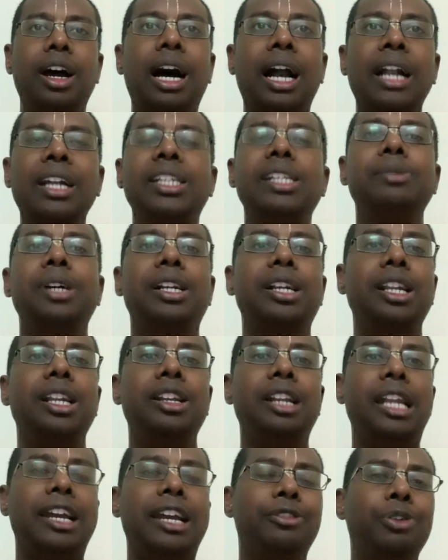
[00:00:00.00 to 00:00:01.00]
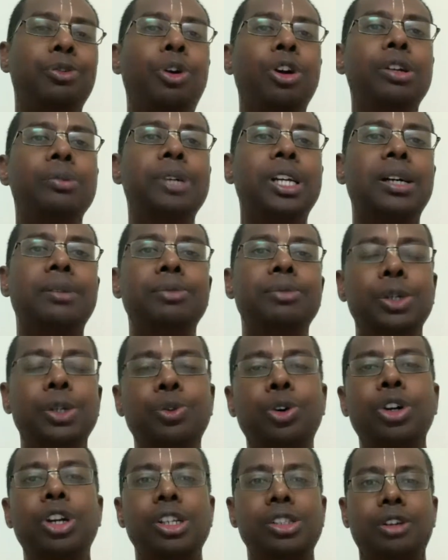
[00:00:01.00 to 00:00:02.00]
ultimately, like, we want to become
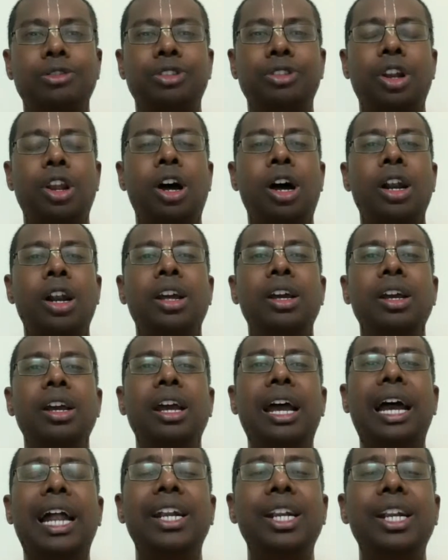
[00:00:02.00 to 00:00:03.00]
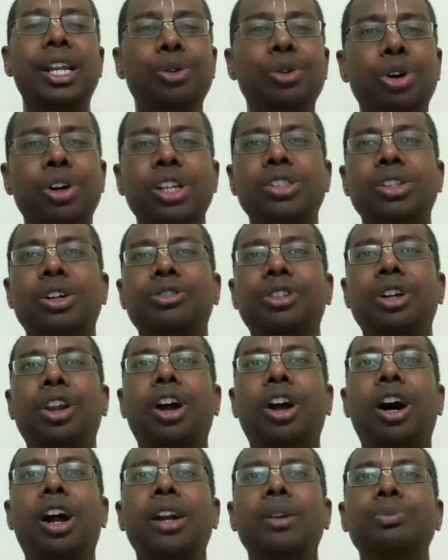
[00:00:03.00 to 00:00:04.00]
devotees of the Lord. And devotees of the
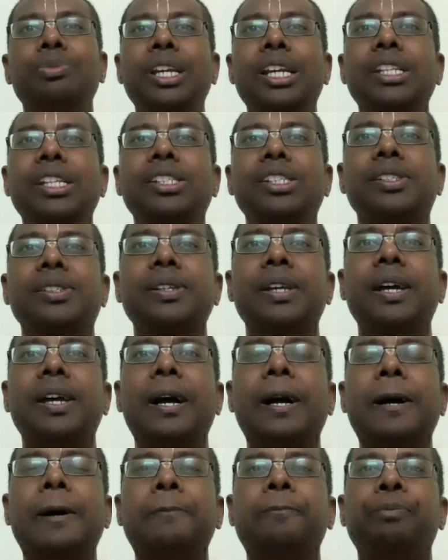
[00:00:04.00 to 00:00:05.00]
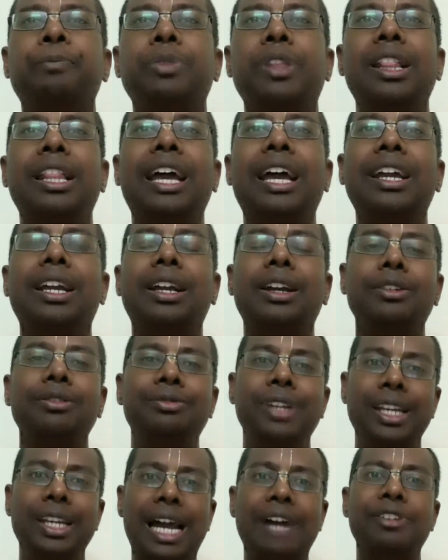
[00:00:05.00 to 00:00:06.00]
Lord means like
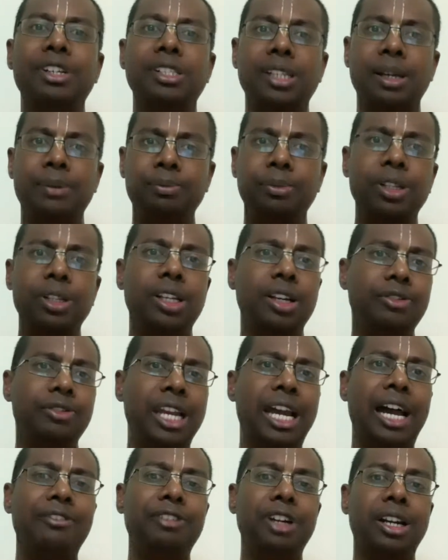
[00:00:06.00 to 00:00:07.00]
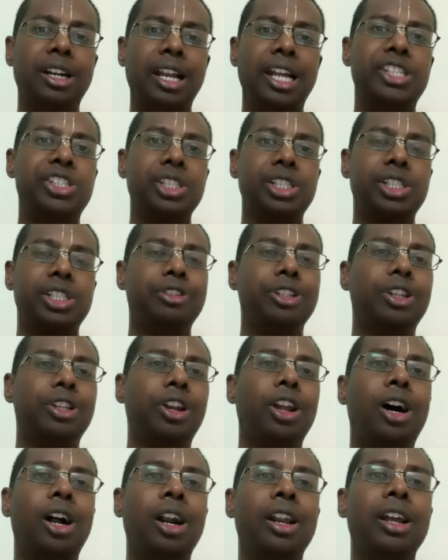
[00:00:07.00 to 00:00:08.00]
we have a sambandha, we have a relationship with the
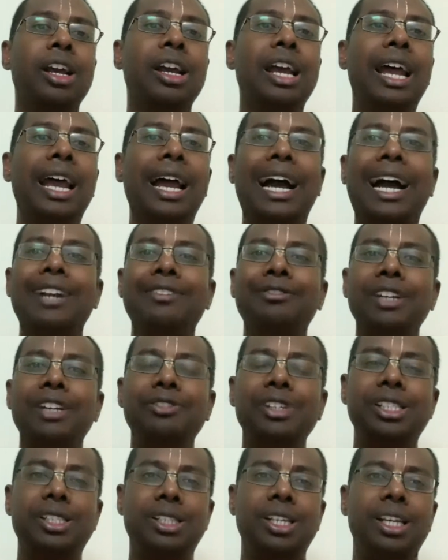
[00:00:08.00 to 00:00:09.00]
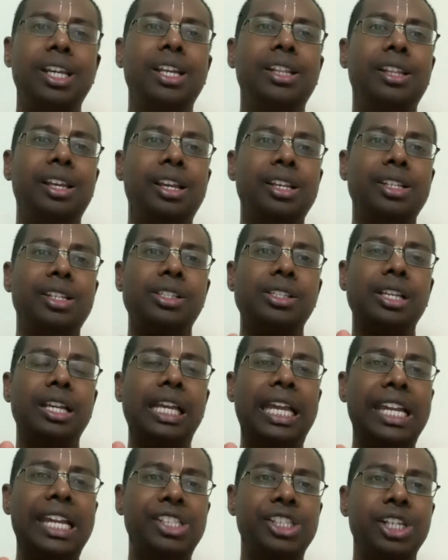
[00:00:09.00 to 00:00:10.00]
Lord. And when we see these,
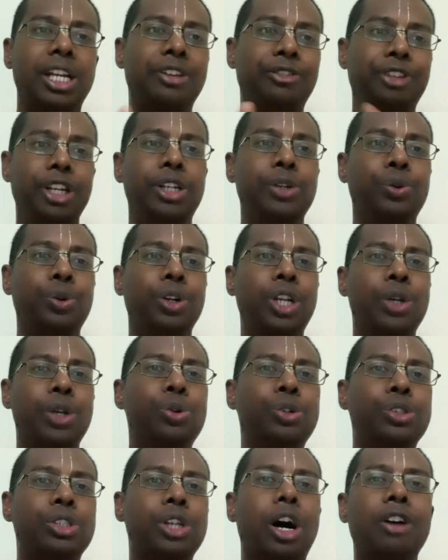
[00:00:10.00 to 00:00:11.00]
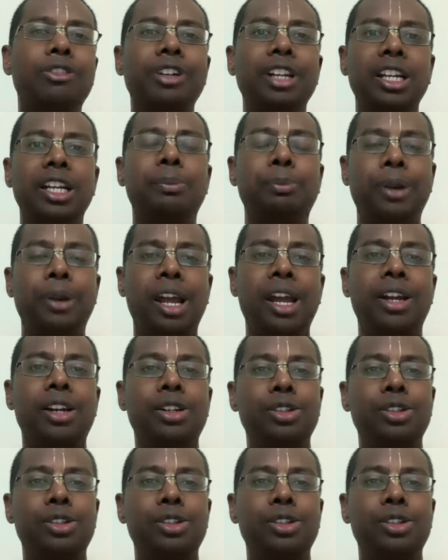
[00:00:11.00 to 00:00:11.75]
each and every devotee who's offering a prayer